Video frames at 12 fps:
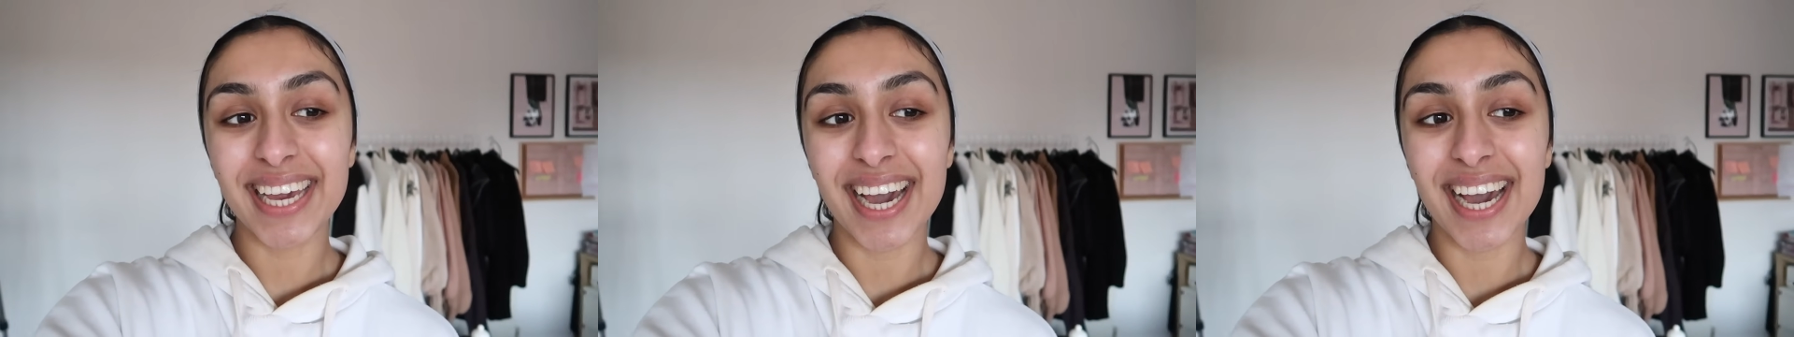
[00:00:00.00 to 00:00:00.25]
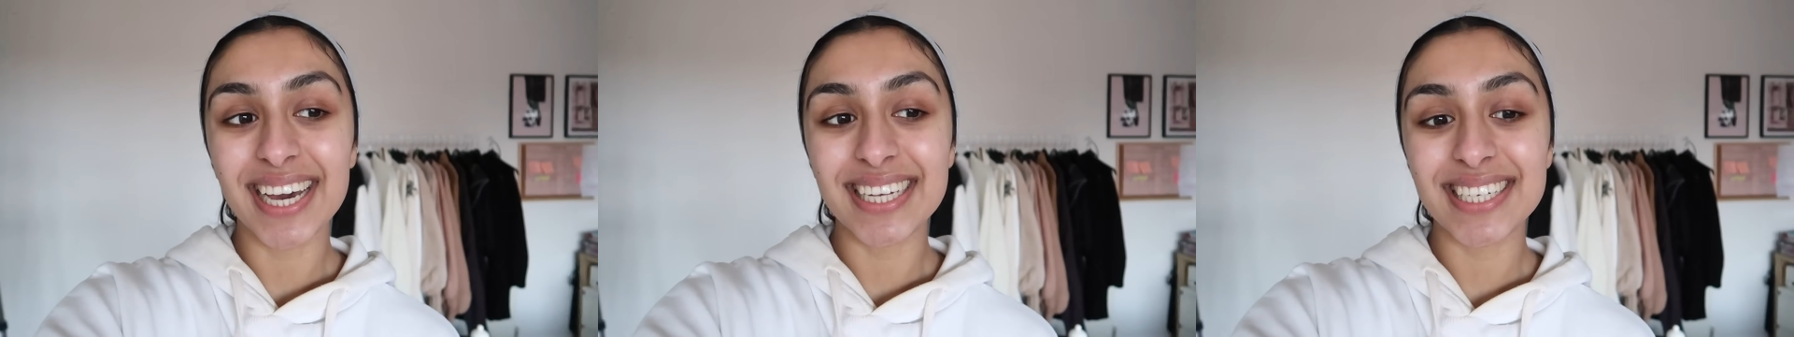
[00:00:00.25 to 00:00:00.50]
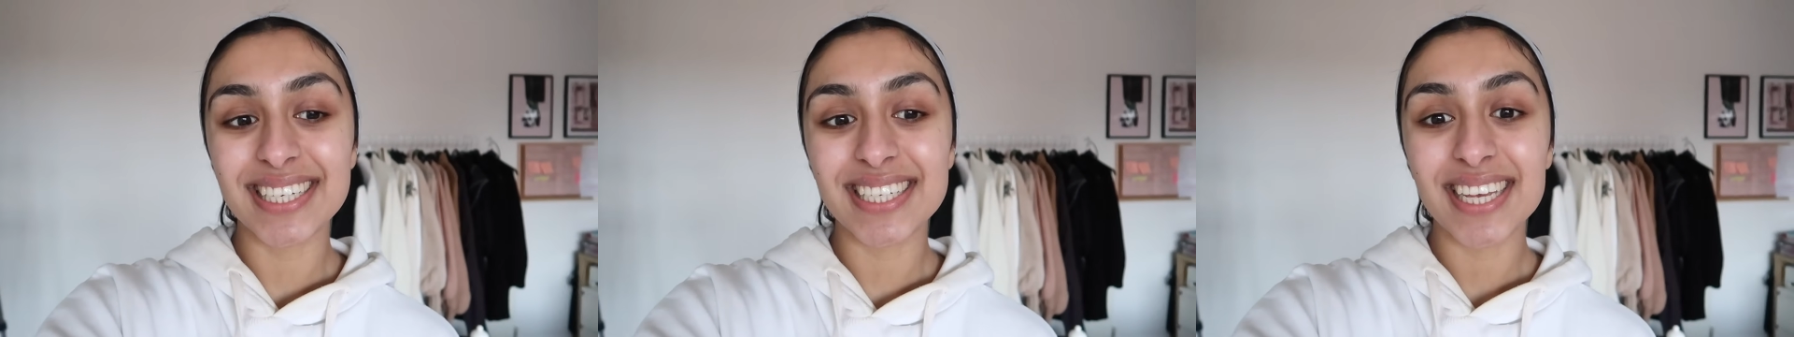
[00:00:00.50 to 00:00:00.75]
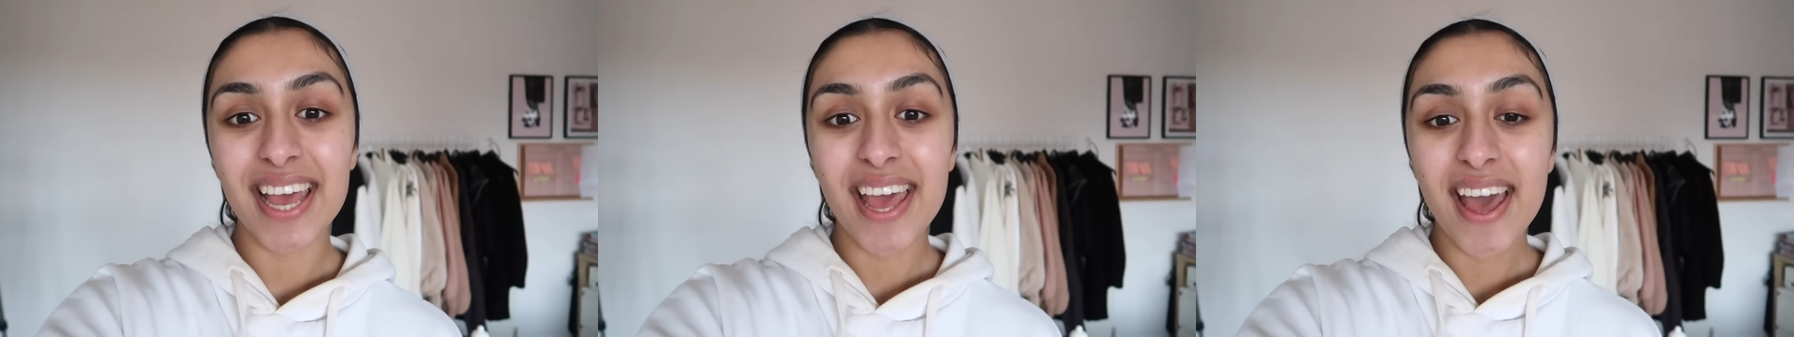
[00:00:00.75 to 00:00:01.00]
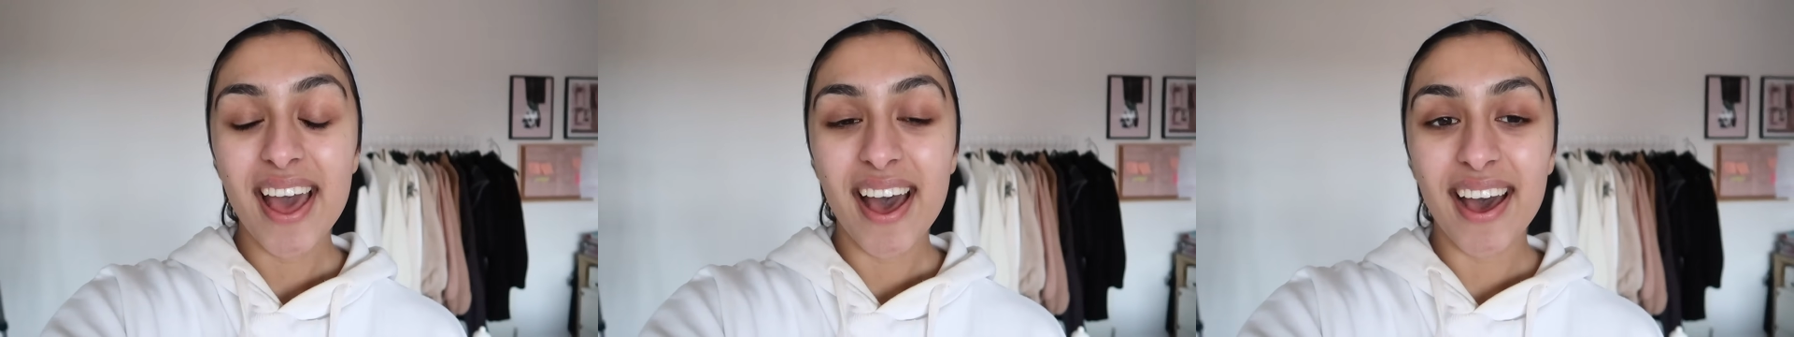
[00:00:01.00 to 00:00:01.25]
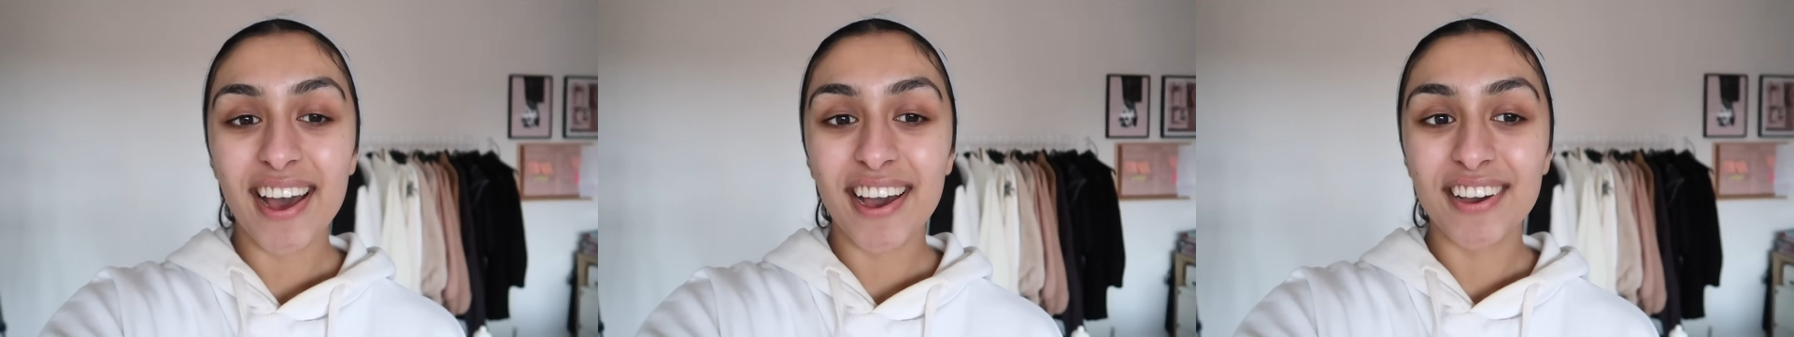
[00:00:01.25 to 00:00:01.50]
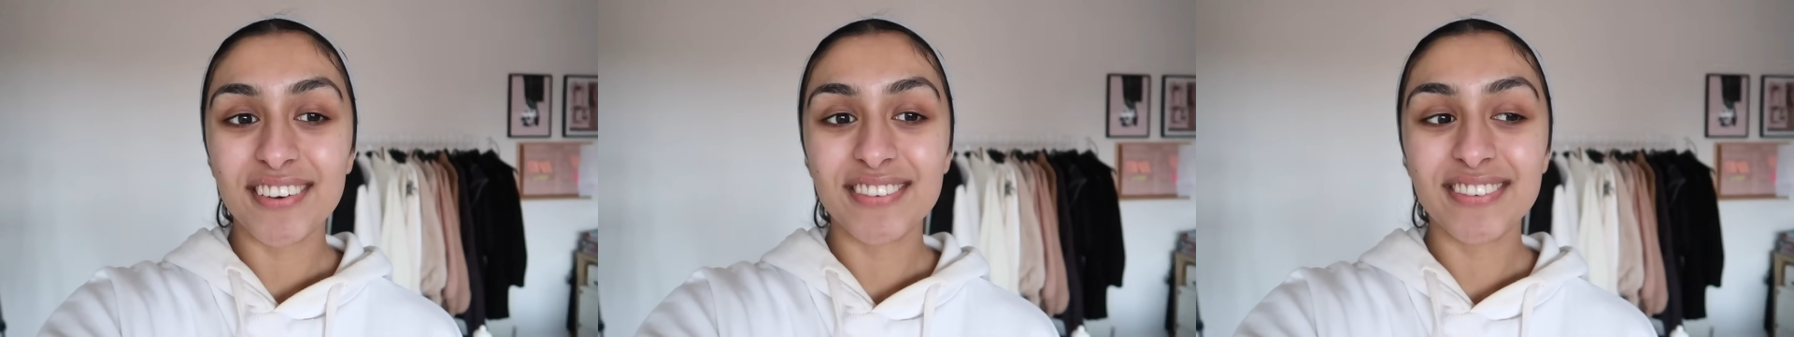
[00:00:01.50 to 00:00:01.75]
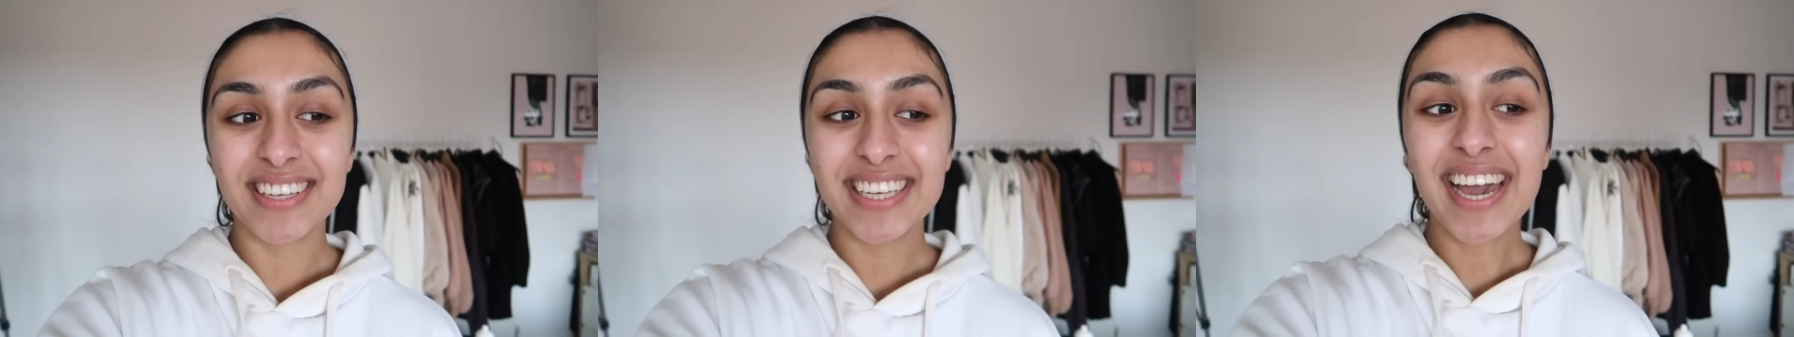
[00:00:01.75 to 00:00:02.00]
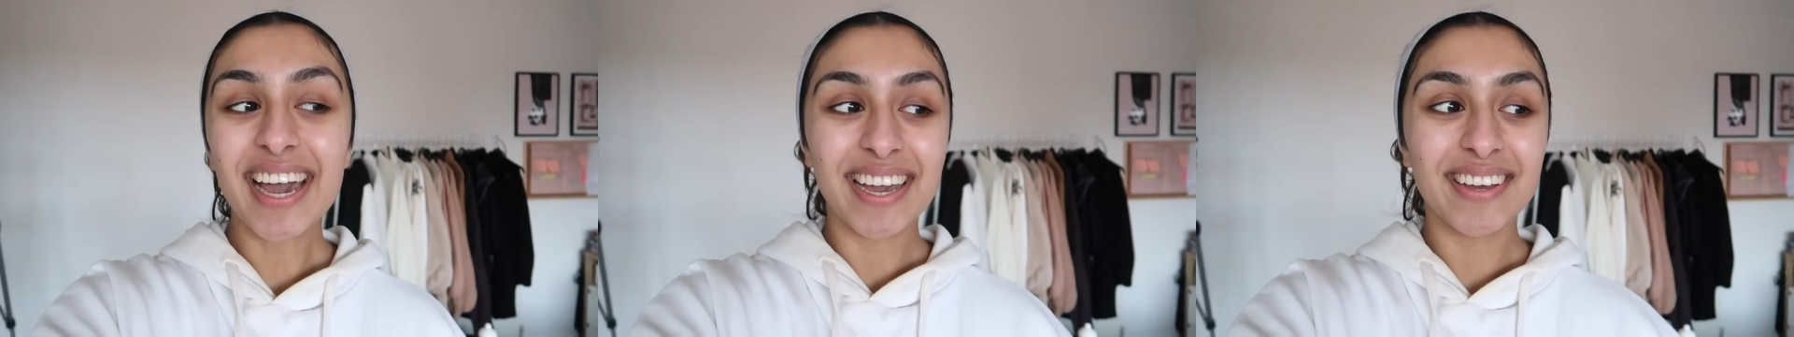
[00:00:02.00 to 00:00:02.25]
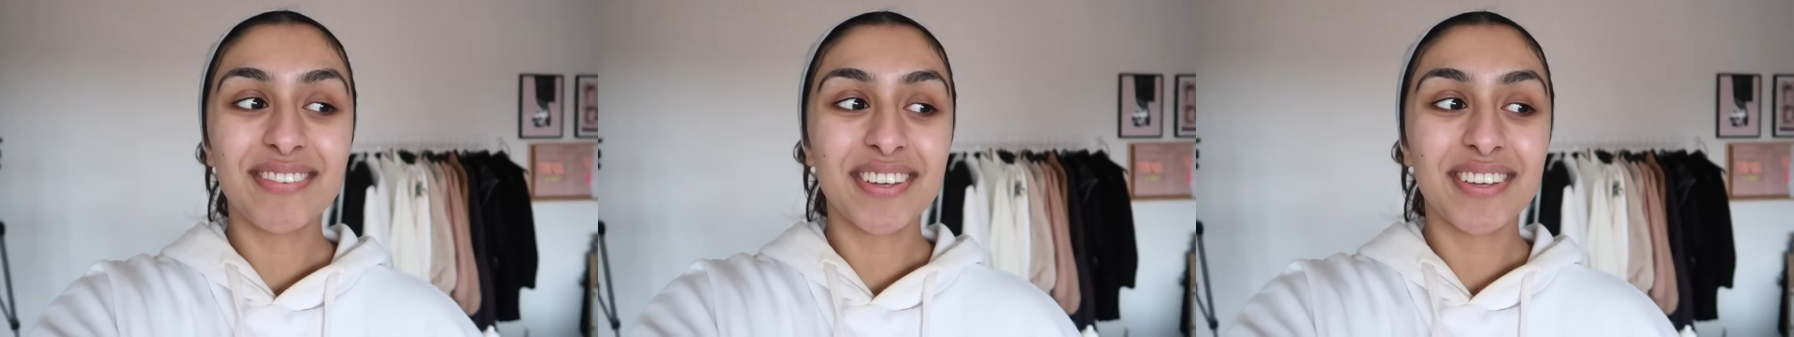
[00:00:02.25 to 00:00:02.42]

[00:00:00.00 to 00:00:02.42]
And yeah, if